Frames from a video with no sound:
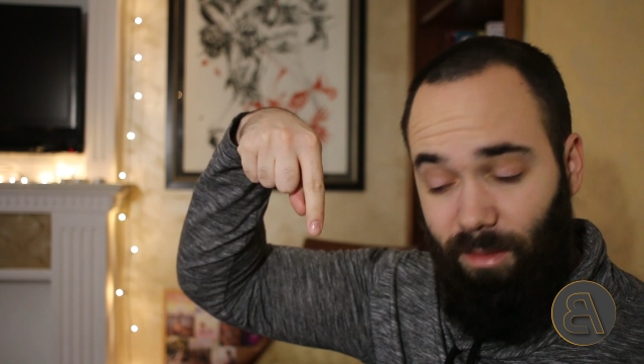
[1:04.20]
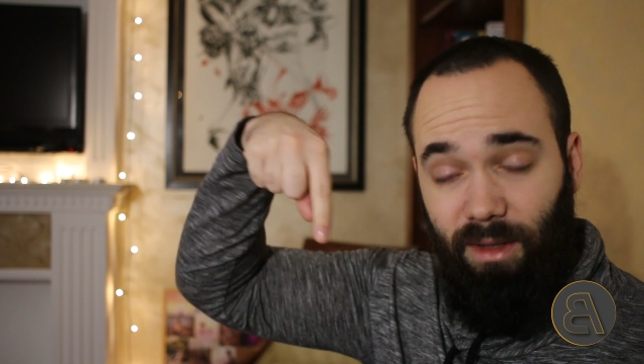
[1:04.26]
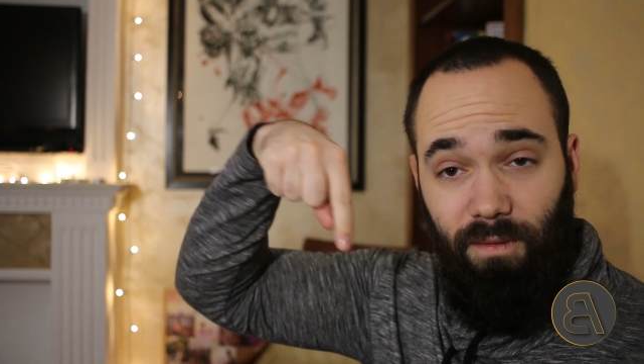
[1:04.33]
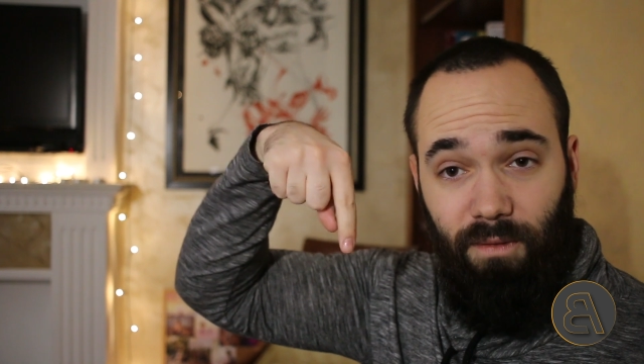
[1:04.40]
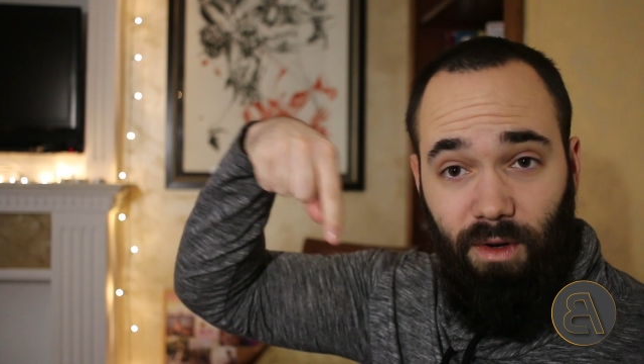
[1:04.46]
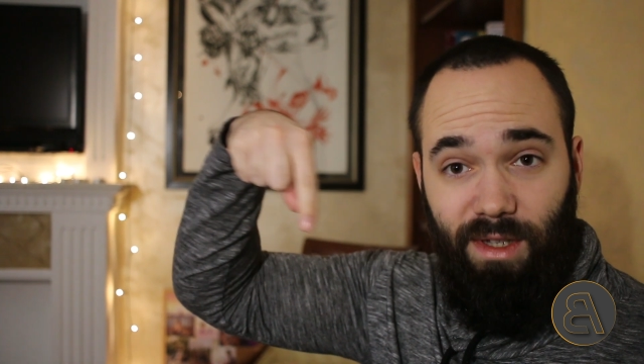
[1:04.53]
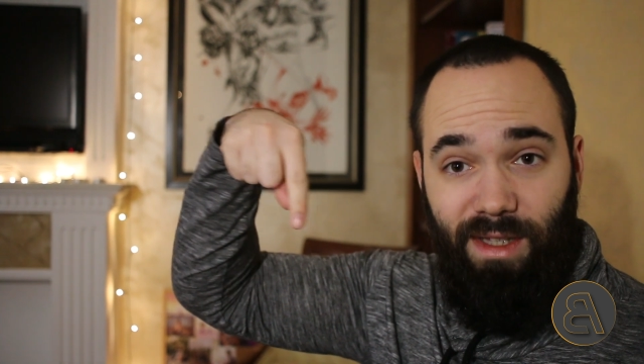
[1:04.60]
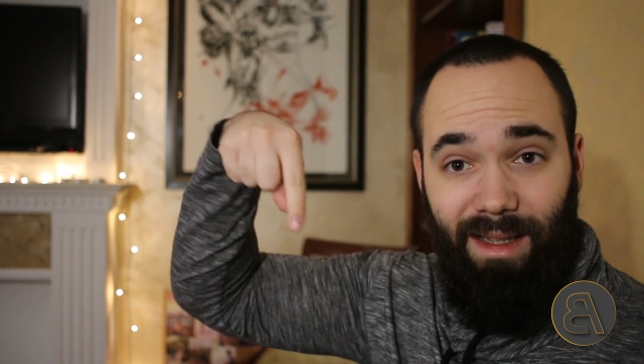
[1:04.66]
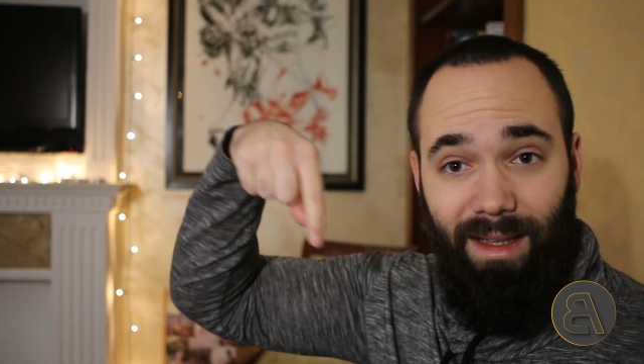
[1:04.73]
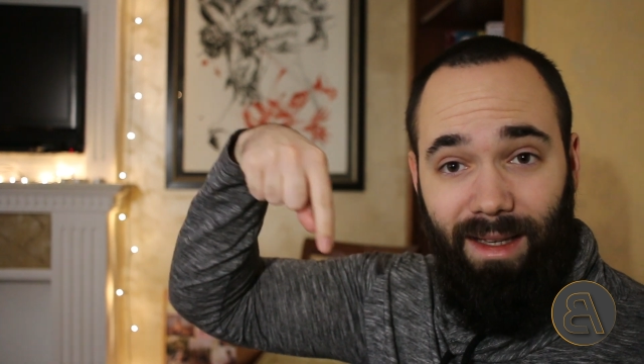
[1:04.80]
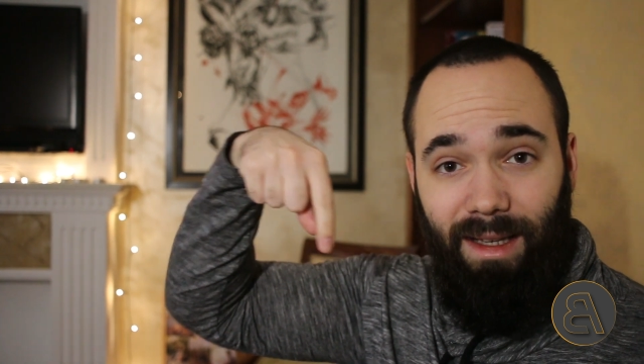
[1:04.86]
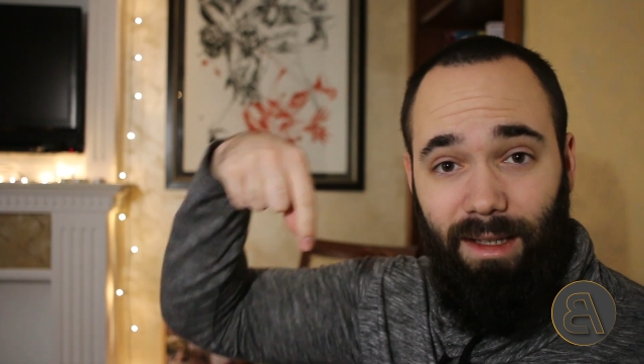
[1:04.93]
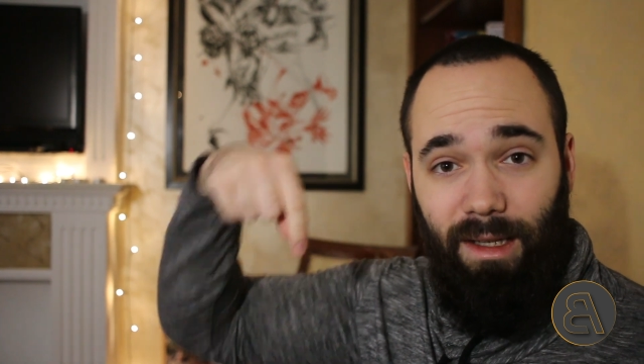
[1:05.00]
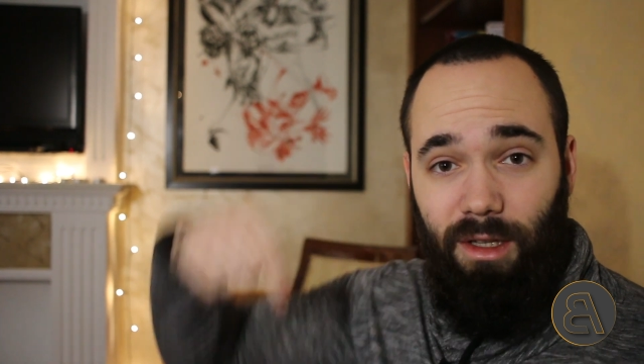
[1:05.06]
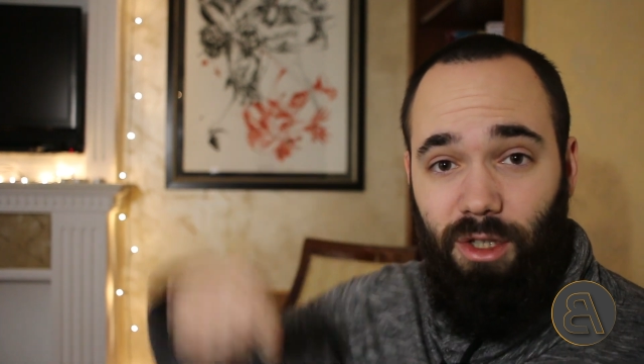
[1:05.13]
be the first
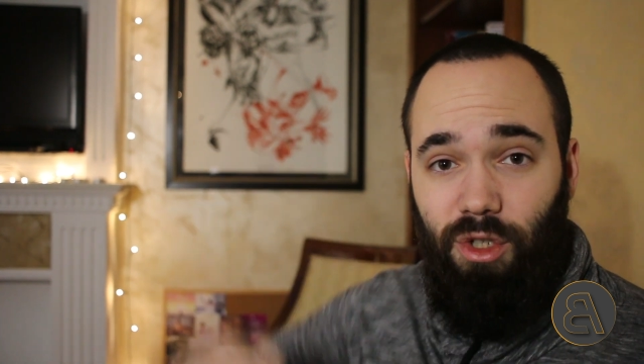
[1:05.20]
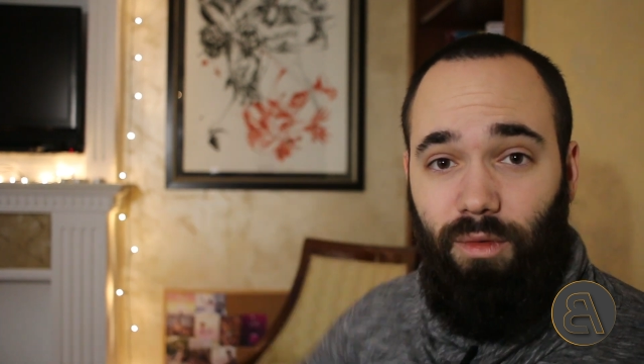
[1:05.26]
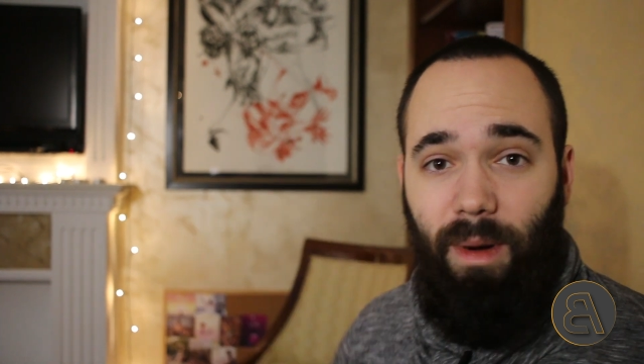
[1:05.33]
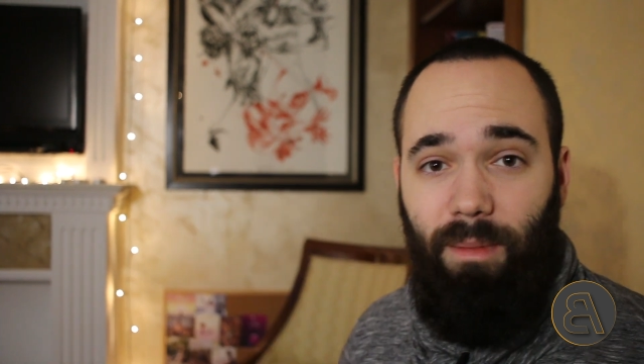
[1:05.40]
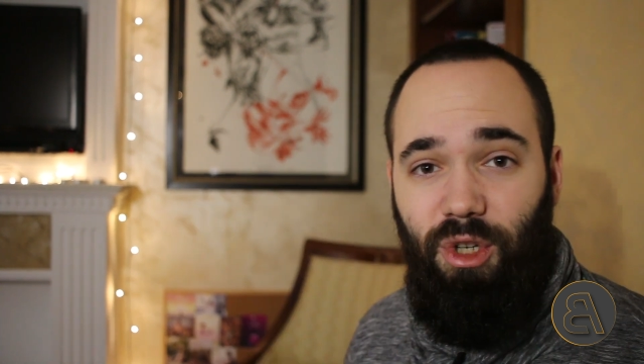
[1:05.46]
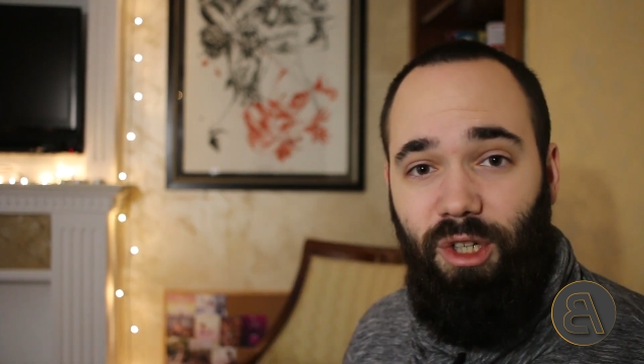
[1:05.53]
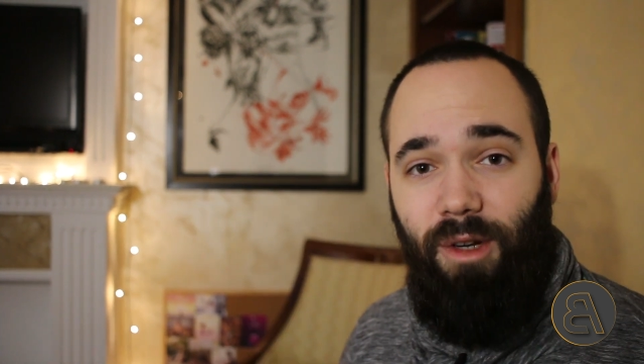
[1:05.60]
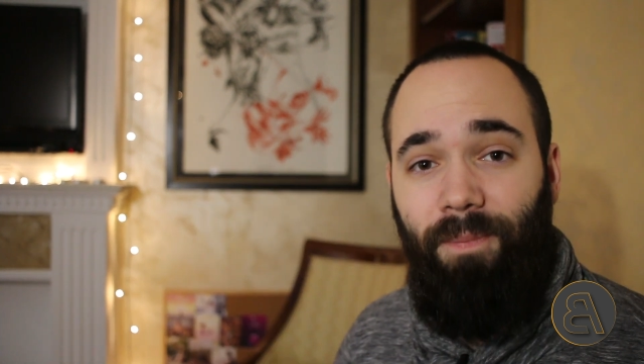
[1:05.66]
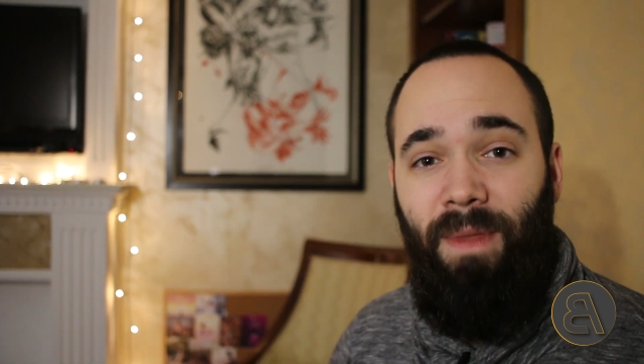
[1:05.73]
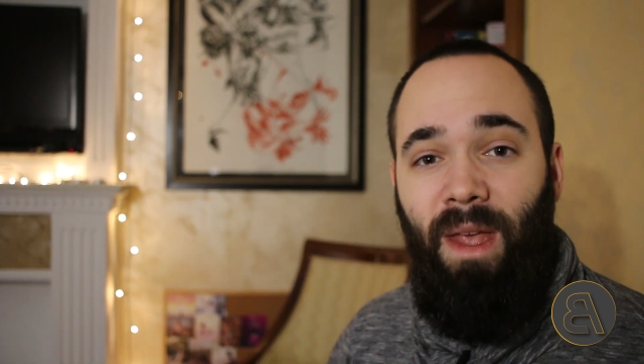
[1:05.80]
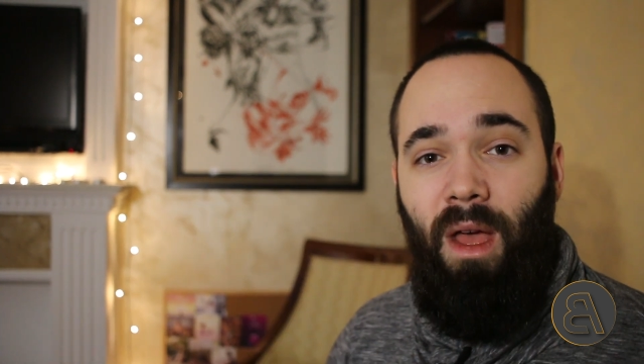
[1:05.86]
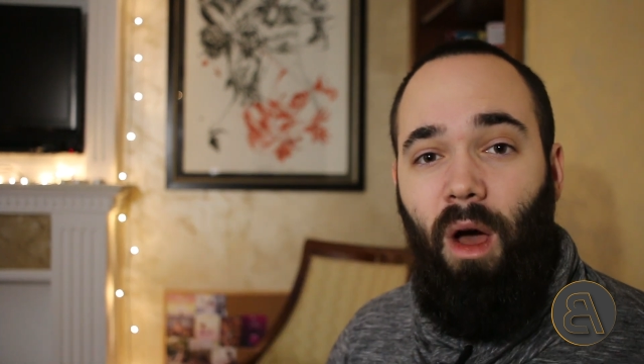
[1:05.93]
link in the description.